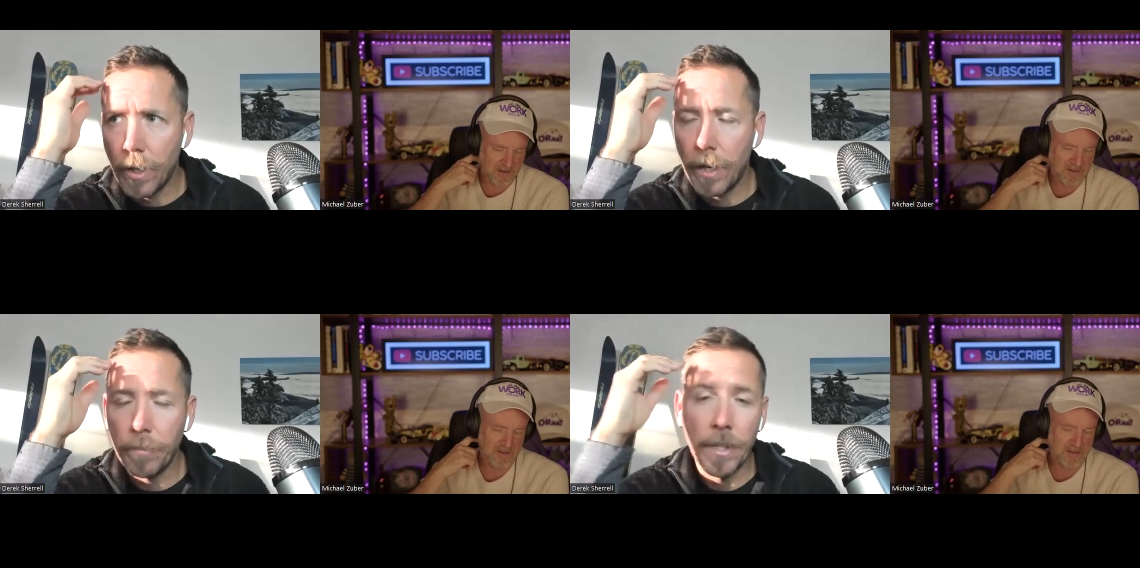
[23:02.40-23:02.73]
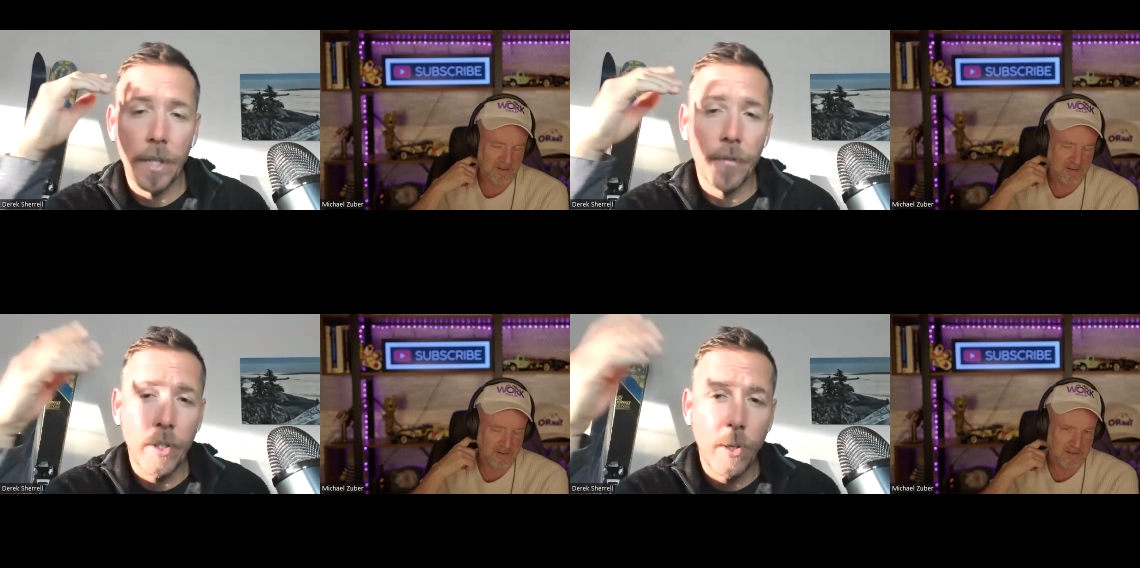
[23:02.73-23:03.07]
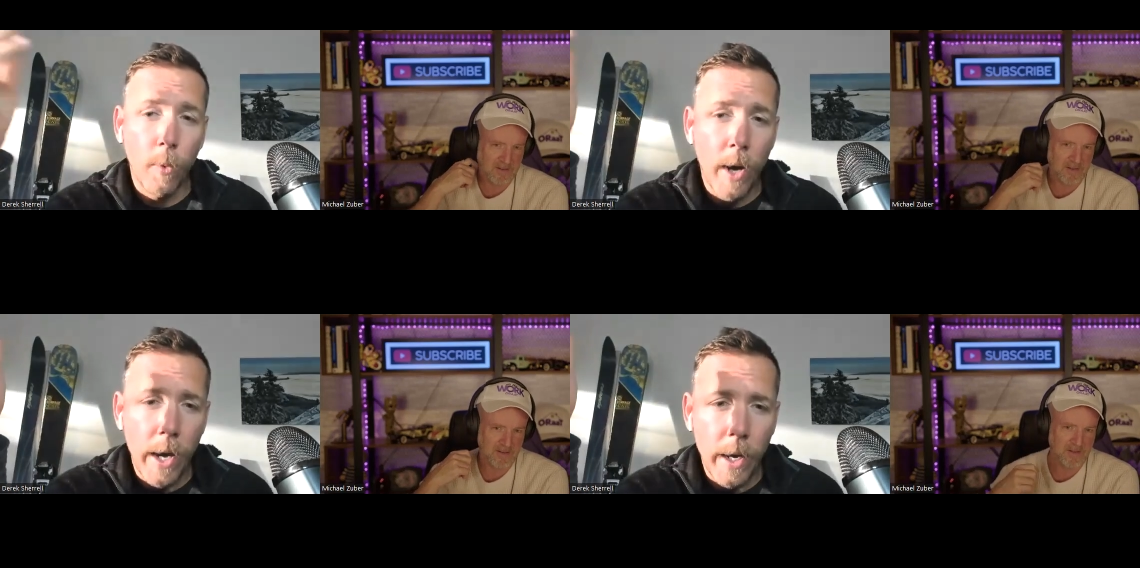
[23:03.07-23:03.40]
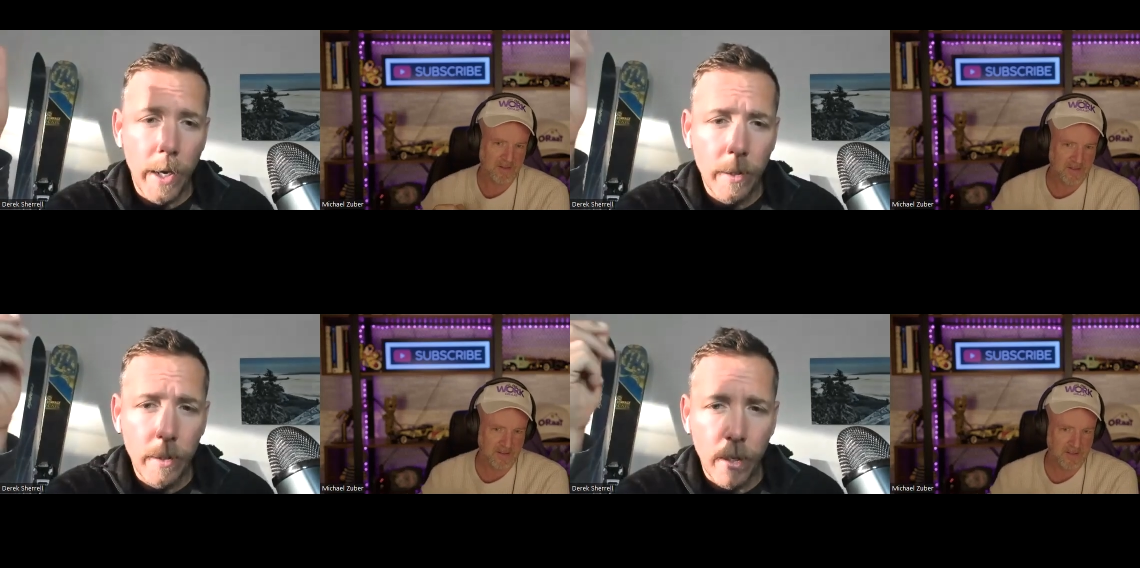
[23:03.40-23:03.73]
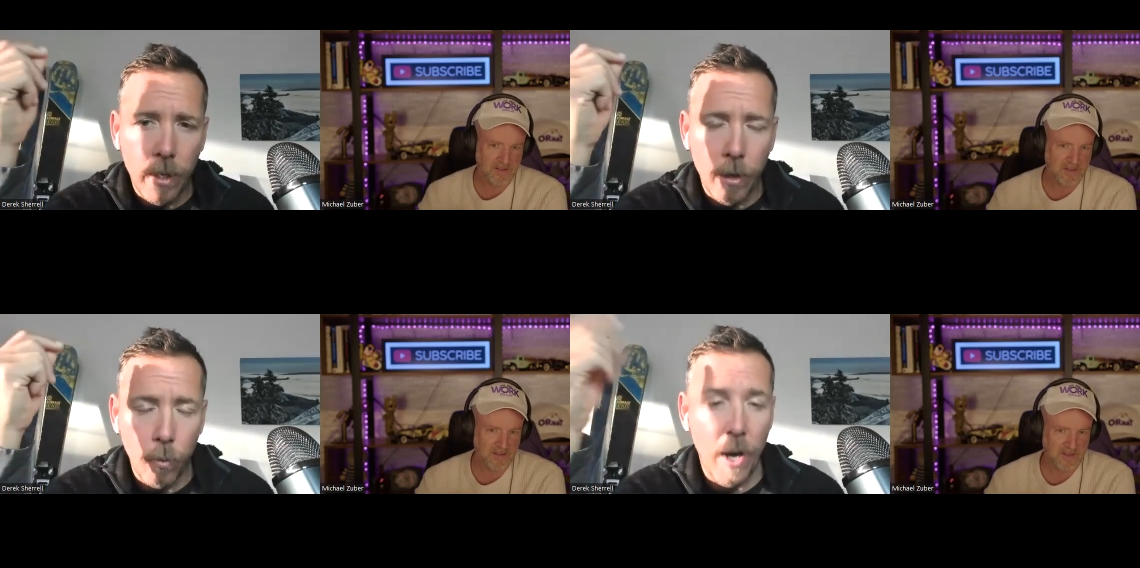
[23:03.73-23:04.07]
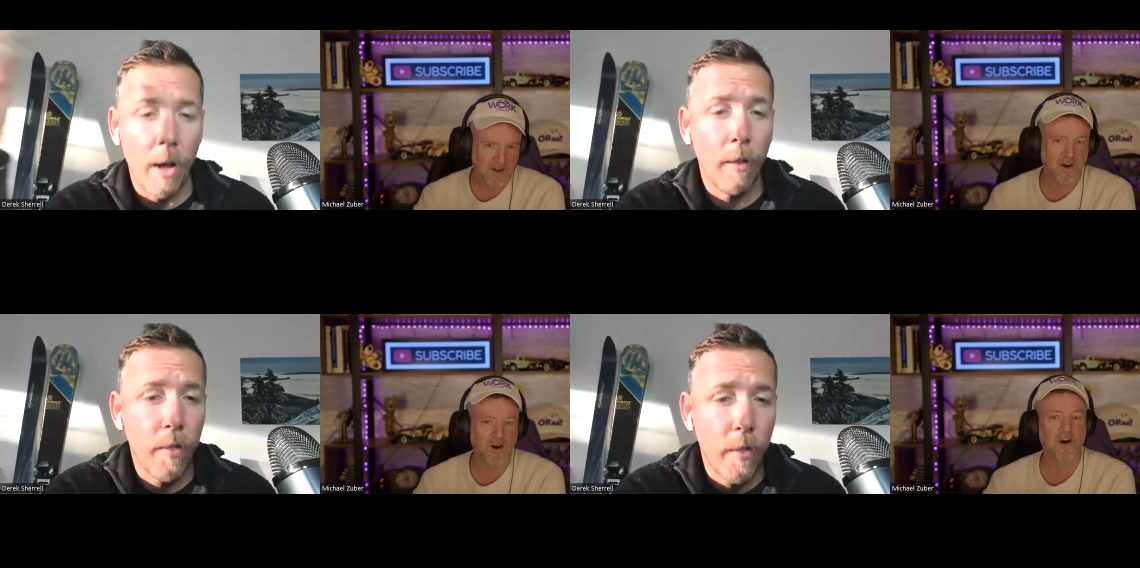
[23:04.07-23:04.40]
Speaker 1: okay. um, giving away uh,
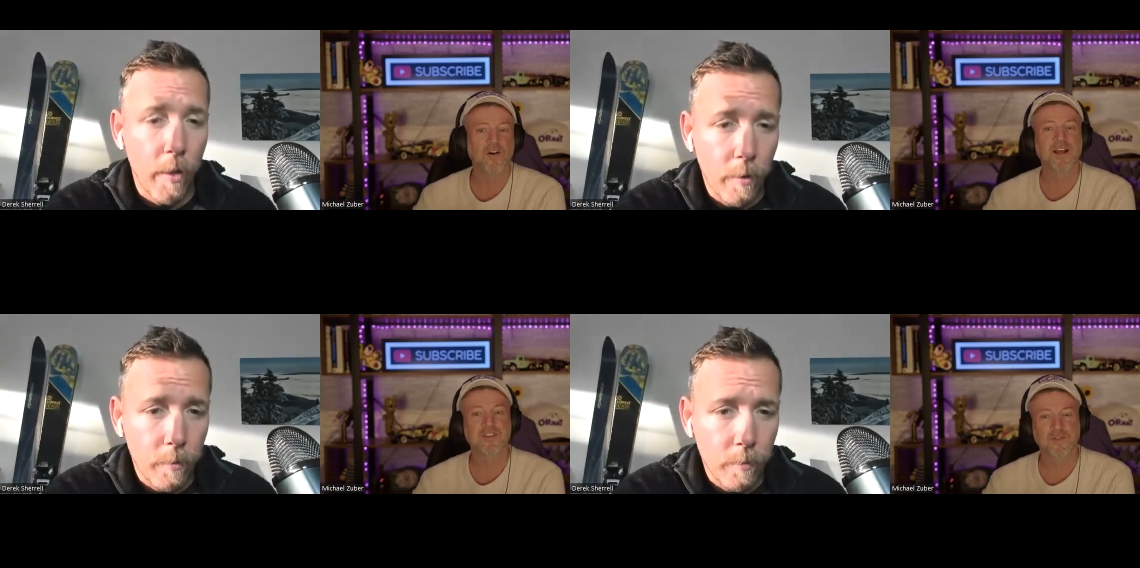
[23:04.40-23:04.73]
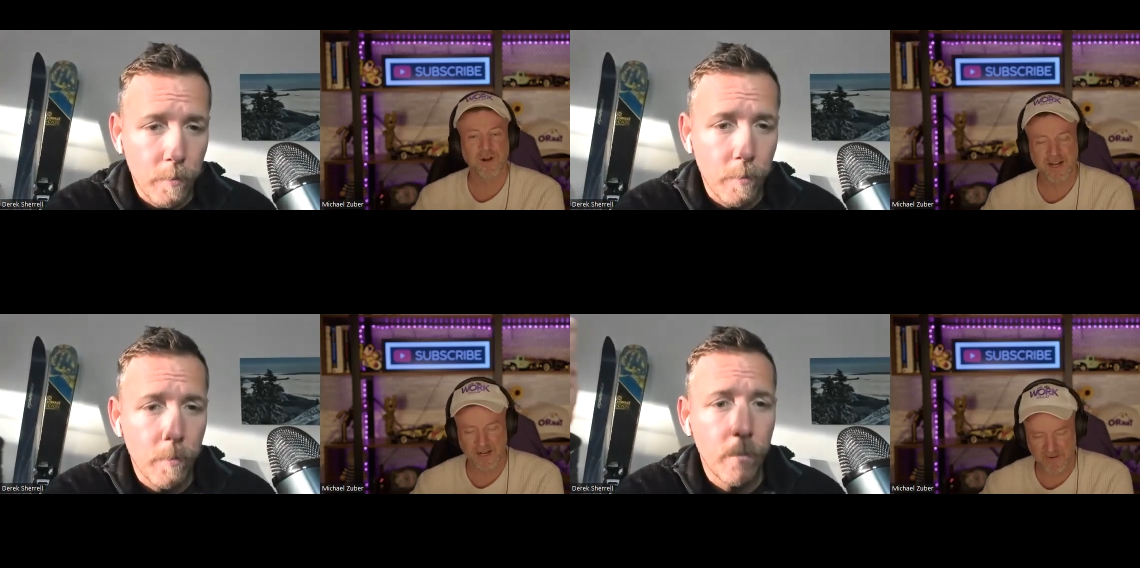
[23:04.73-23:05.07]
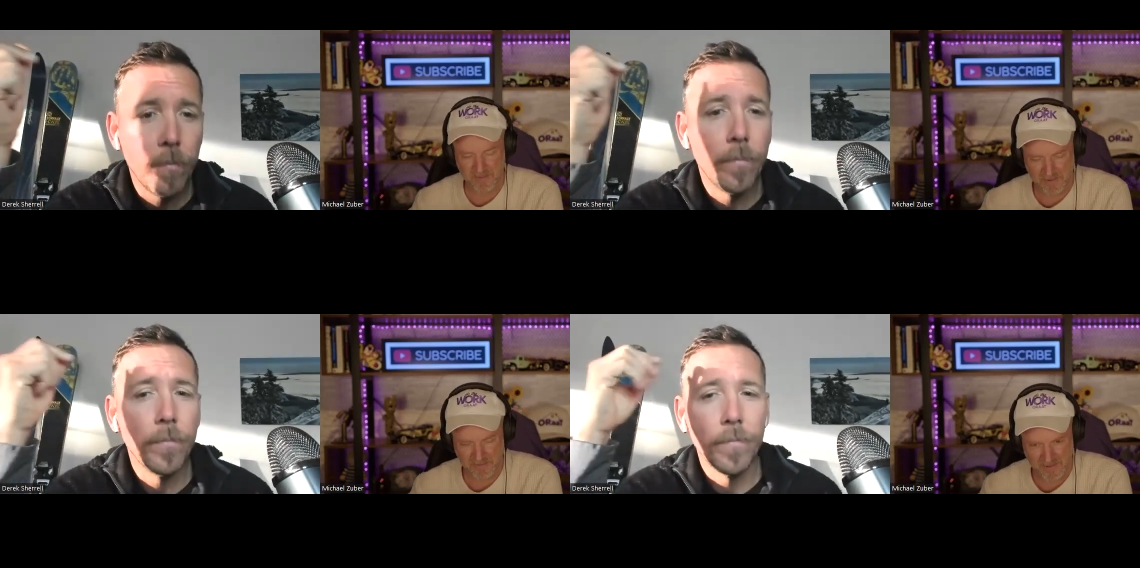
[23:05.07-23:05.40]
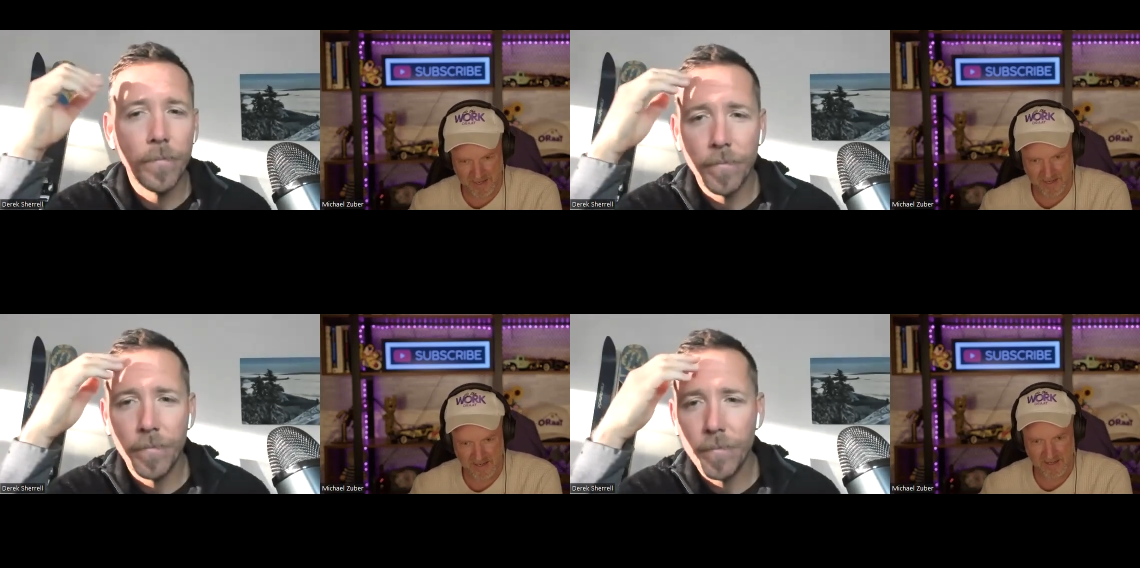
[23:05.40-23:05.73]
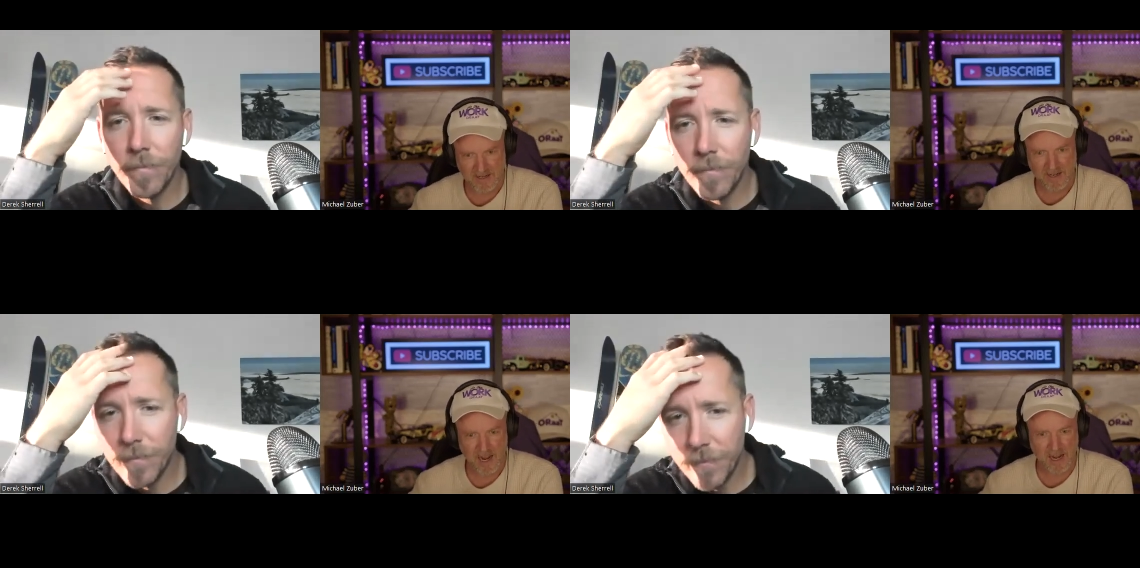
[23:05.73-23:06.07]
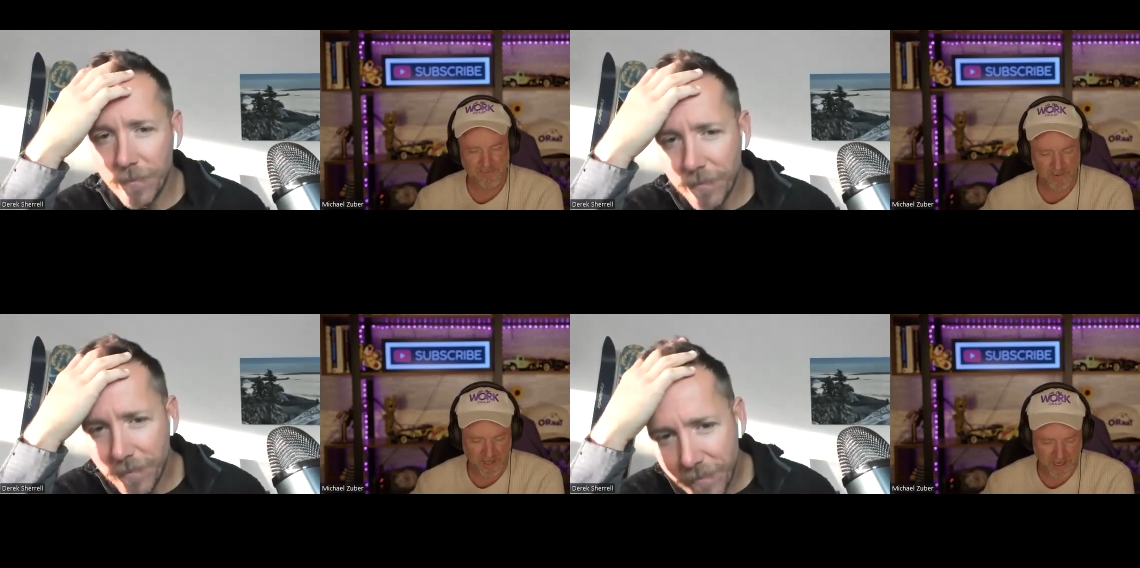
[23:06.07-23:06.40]
wealth.
Speaker 2: Oh, that's right. I remember that. Yeah, I